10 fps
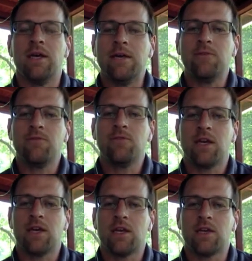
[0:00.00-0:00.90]
If they
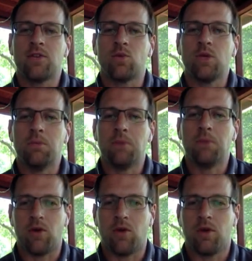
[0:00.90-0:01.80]
can get the
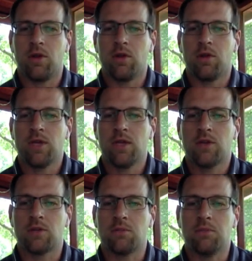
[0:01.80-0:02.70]
rebound, say
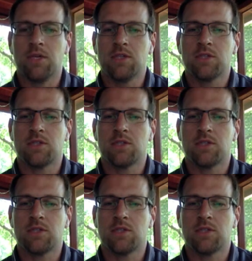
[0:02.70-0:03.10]
there's a miss,